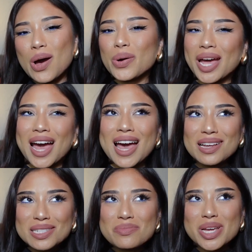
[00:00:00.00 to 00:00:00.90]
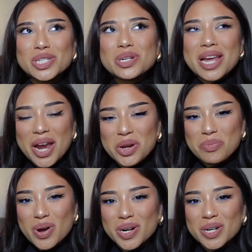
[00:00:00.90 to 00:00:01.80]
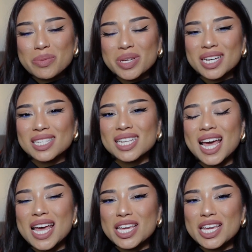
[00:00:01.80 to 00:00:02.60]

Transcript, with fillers: Okay, I had to mention Harry Potter because